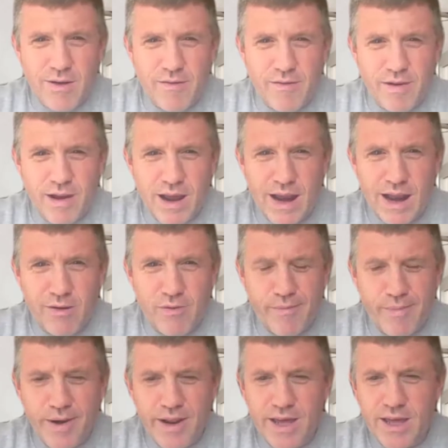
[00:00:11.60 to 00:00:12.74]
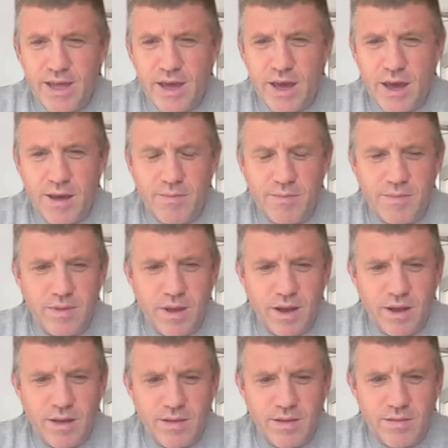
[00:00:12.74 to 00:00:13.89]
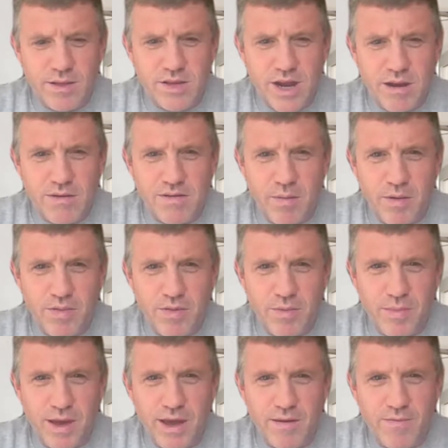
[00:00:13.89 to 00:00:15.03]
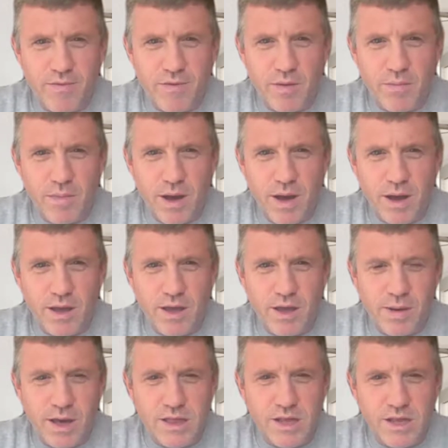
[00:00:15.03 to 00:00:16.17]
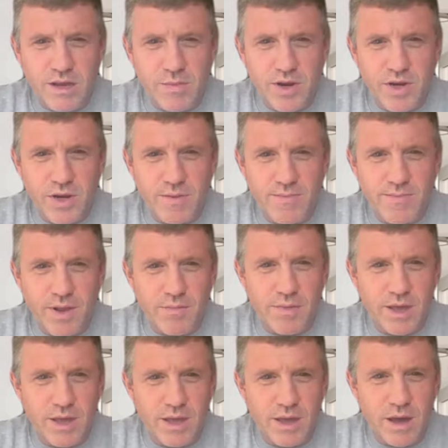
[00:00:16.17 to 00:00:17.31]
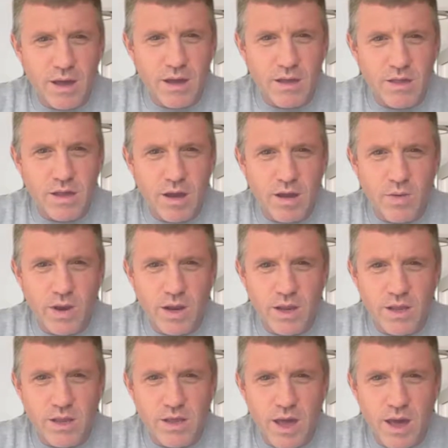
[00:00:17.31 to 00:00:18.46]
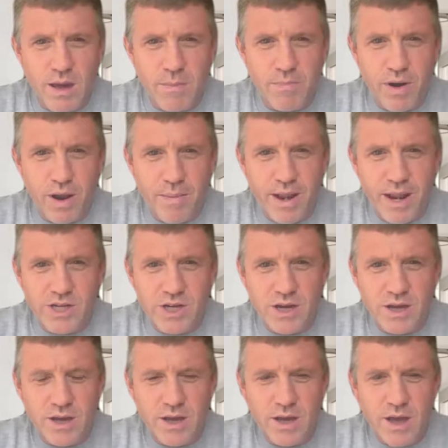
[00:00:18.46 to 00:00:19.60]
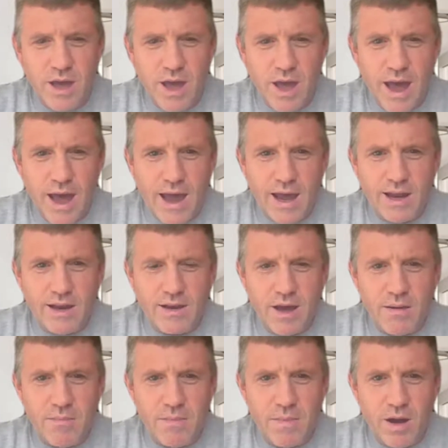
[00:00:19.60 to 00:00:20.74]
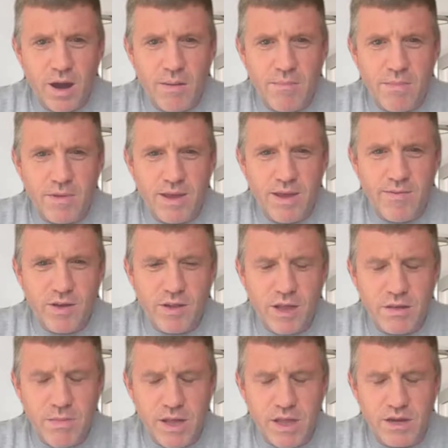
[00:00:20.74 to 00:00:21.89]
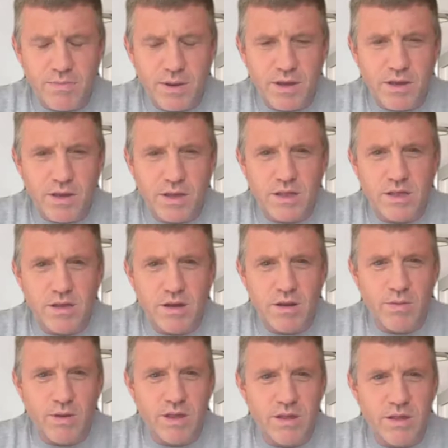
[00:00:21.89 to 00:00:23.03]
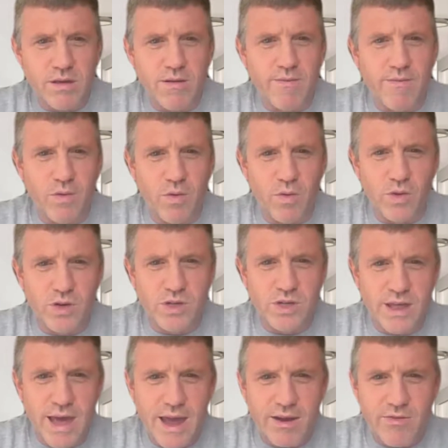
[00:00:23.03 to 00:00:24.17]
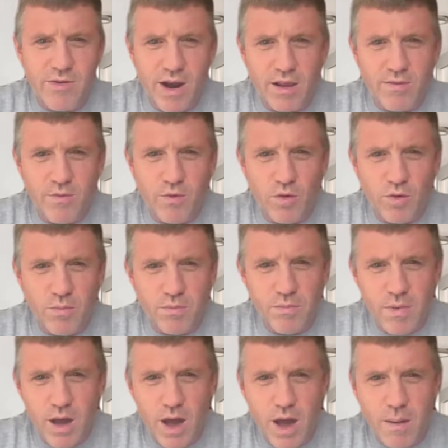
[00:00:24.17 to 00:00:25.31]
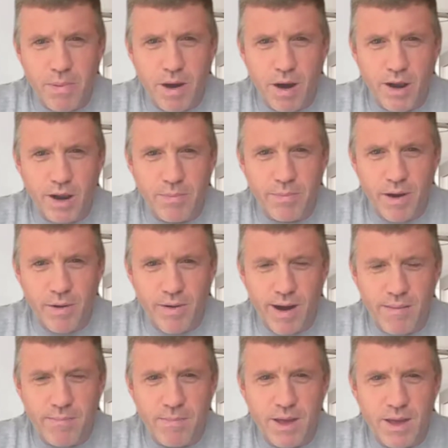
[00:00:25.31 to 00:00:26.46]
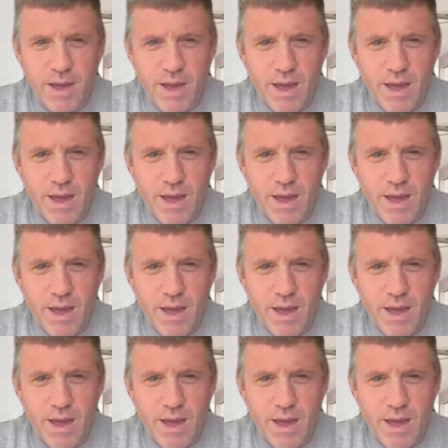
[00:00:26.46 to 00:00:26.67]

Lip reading: Hello everybody. James Robotham here from QBS Distribution. I'm the SolarWinds Product Manager, and I'm giving you this message because SolarWinds have launched their Transform Partner Program,